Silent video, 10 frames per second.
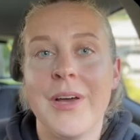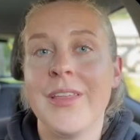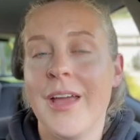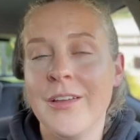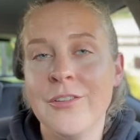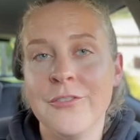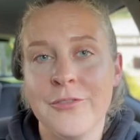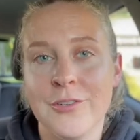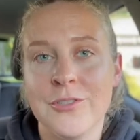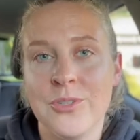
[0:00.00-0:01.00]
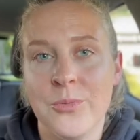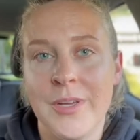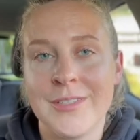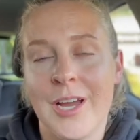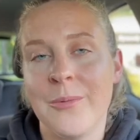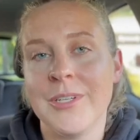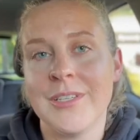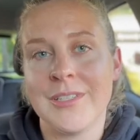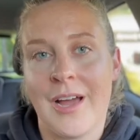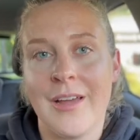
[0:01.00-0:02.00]
By the end of the first 2 weeks, I would
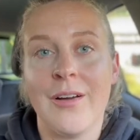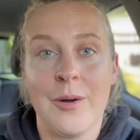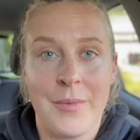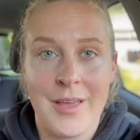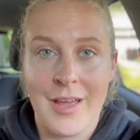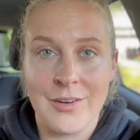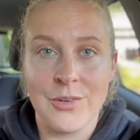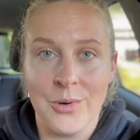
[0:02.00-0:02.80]
decide on my end